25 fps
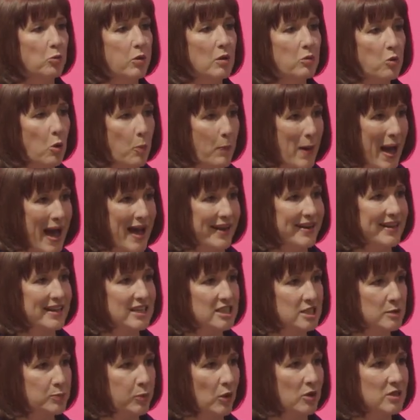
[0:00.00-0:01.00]
We will ban
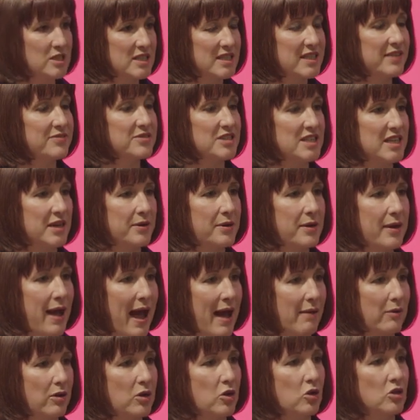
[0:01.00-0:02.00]
exploitative
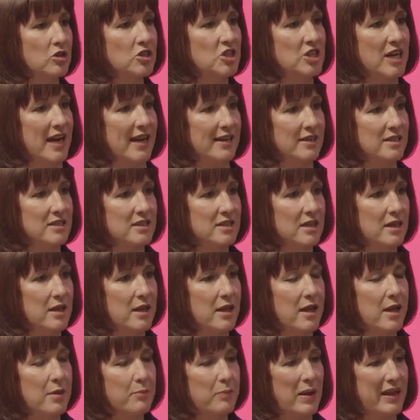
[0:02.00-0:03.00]
zero-hour contracts
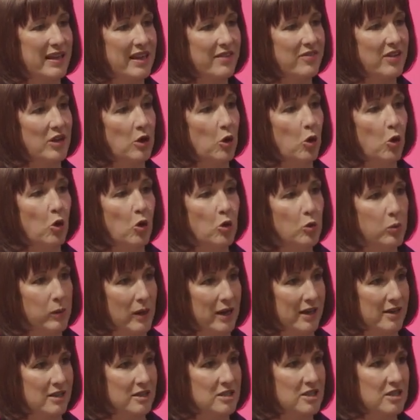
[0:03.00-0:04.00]
by giving all
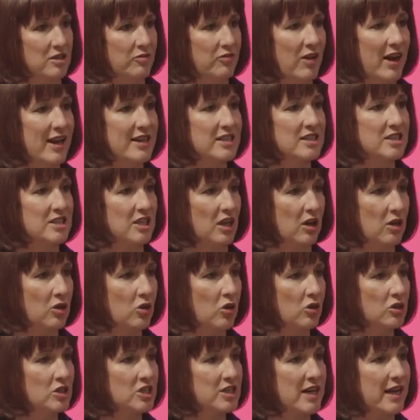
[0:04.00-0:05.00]
workers the right to a
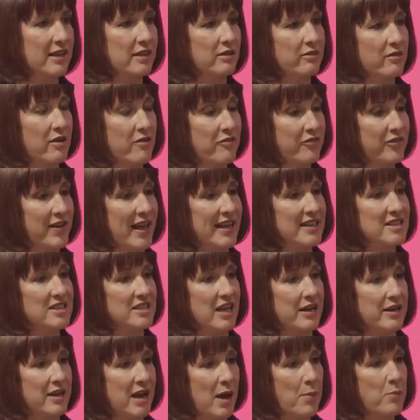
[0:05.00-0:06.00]
contract that reflects
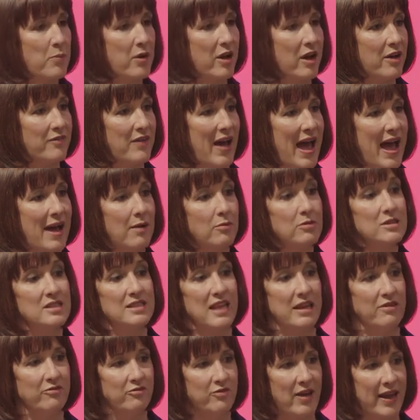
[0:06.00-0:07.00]
the number of
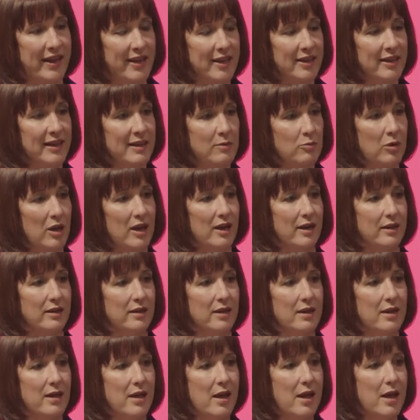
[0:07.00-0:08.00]
hours they regularly work,
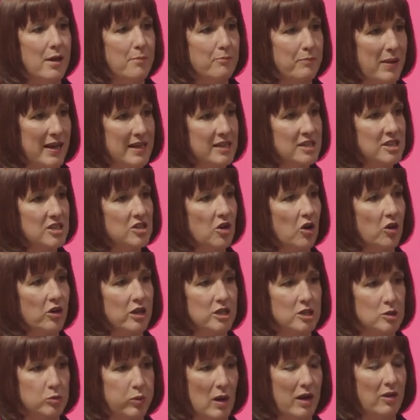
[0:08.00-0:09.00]
based on
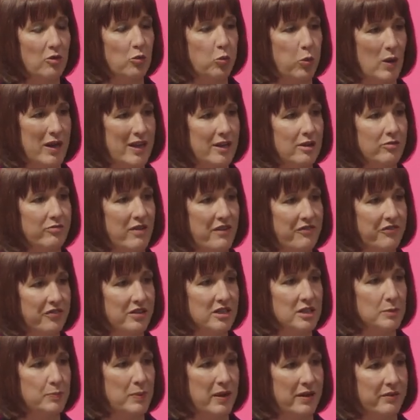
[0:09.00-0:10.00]
a 12-week
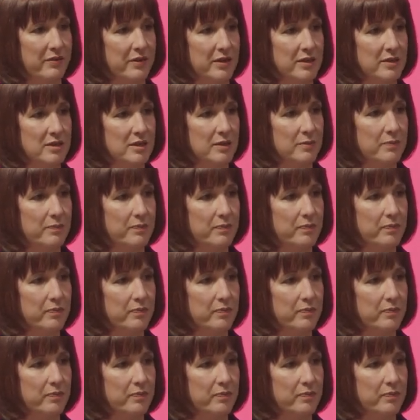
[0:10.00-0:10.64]
reference period.